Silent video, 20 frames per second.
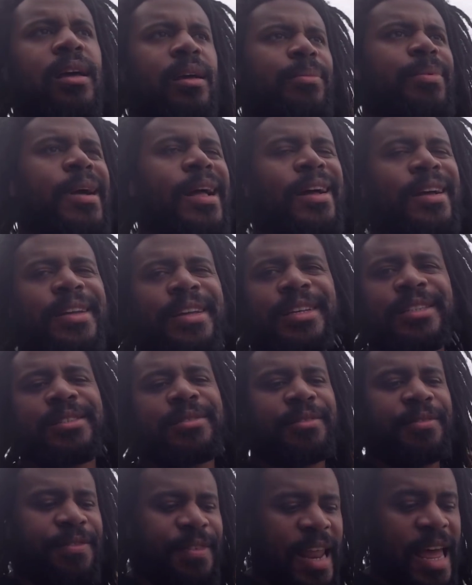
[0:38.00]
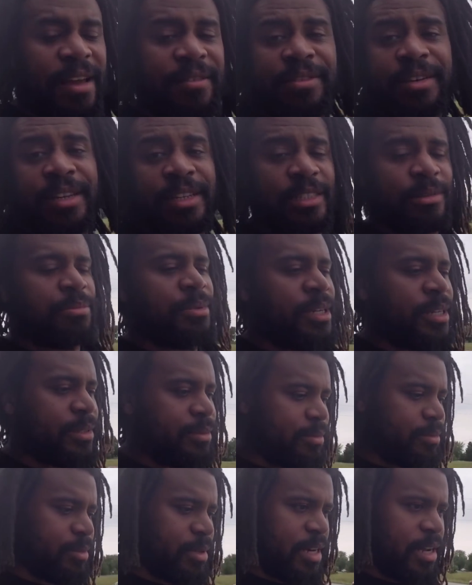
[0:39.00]
probably get some flack for this, but
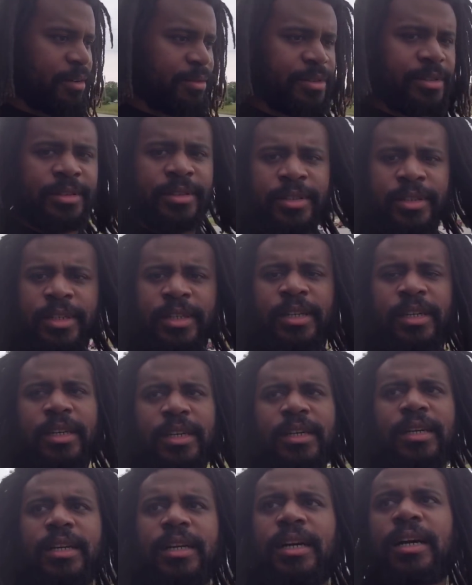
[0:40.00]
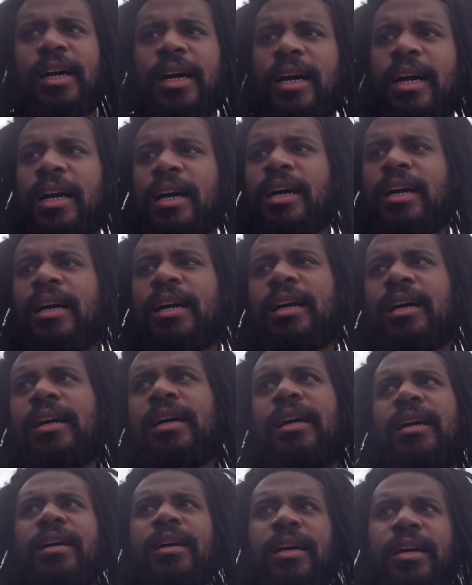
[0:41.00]
whatever. You're
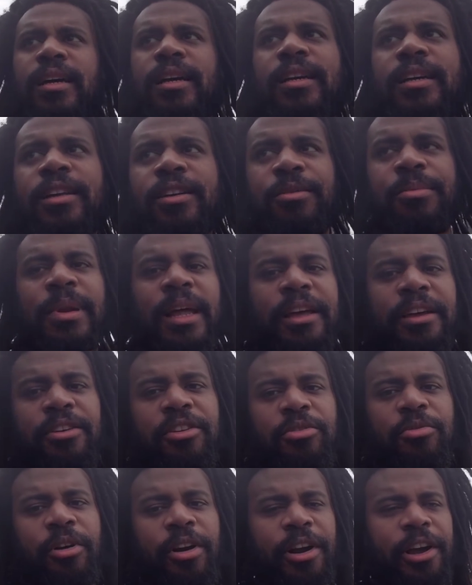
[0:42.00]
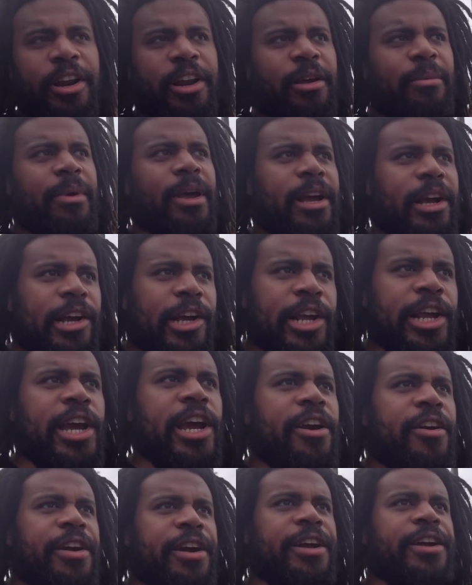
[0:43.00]
gonna be like, you work at a mega
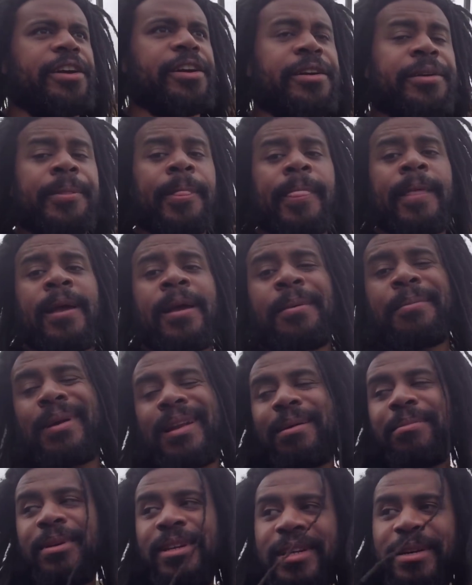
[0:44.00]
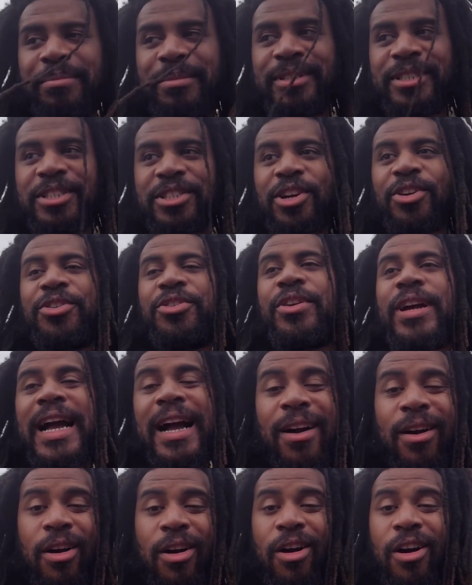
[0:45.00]
carrier. But let me, I'm gonna show you
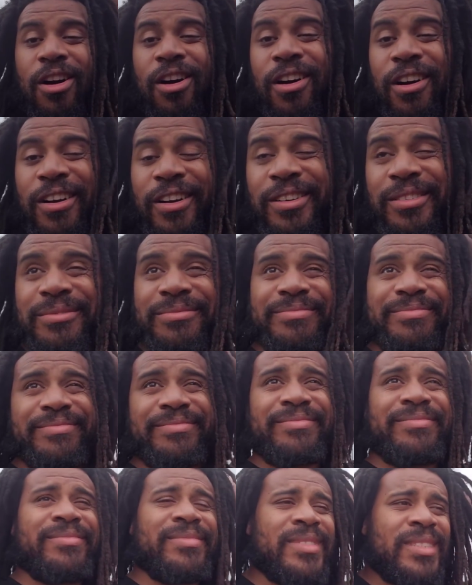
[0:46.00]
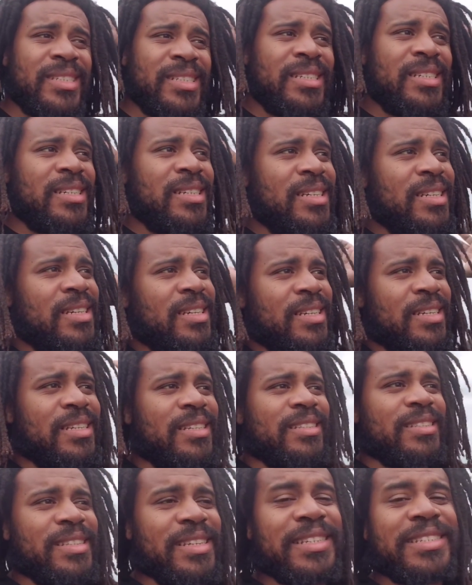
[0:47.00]
how hard
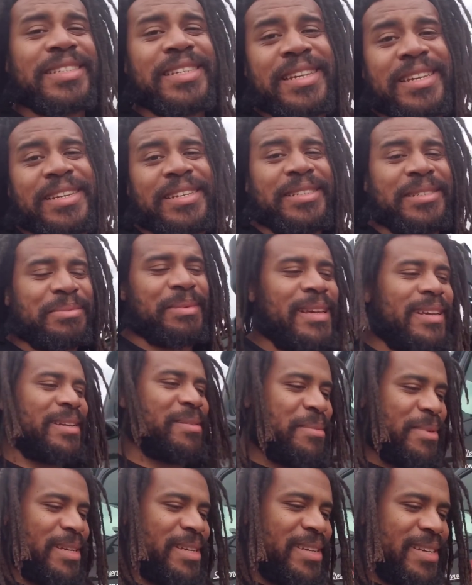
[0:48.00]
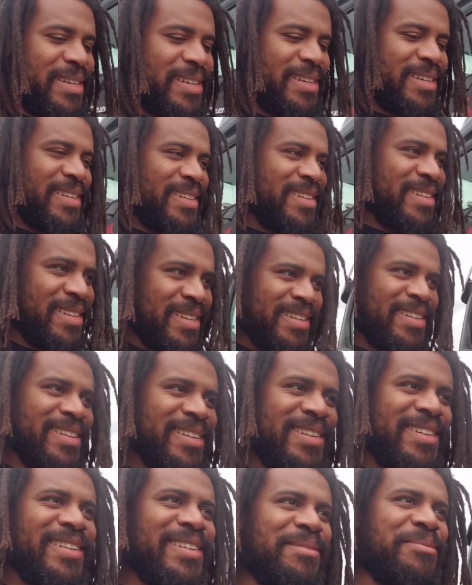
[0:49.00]
this is, man. Let
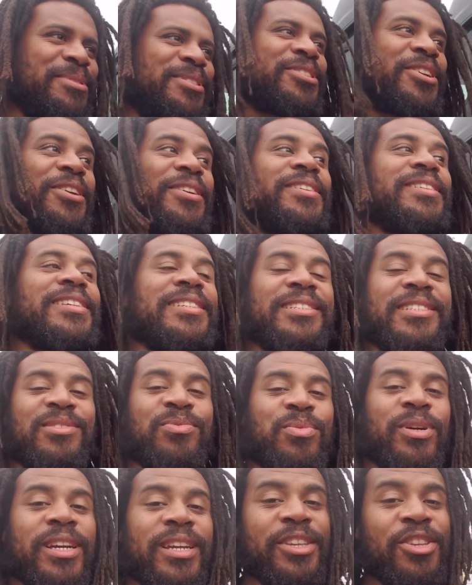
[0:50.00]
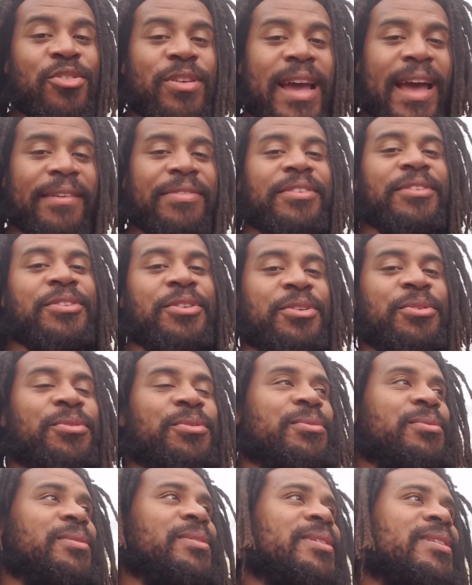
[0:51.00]
me show you, this is what you have to
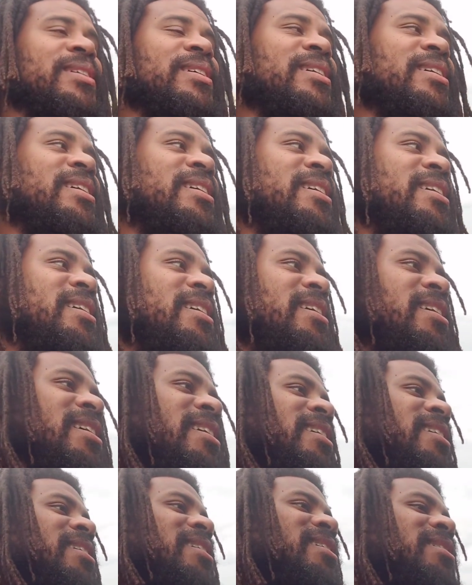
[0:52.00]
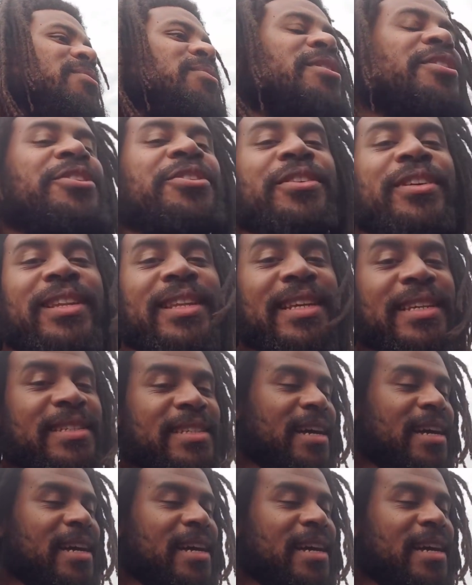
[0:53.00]
do when you're a lease